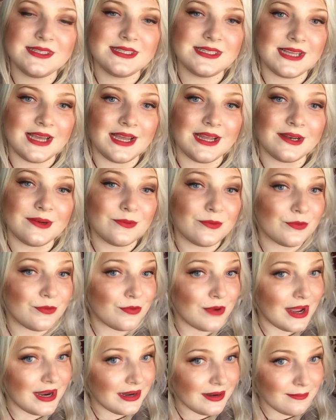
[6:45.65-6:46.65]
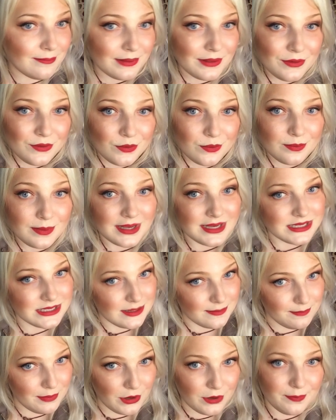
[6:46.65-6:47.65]
and red and blue makes a
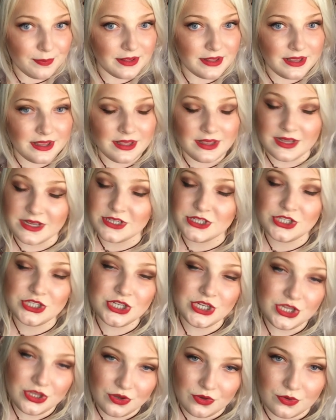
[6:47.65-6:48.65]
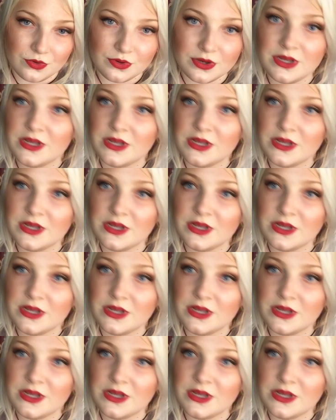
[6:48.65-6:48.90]
purpley-ish hue.